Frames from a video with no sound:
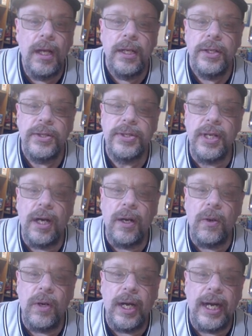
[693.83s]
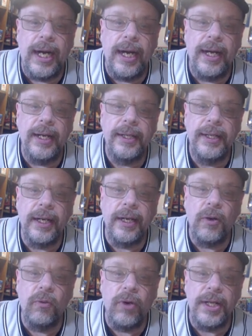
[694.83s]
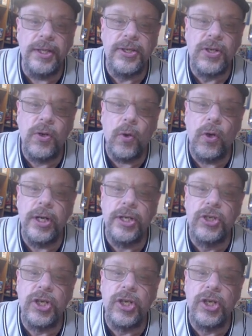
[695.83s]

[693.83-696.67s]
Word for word: So, uh, you know, runs scored.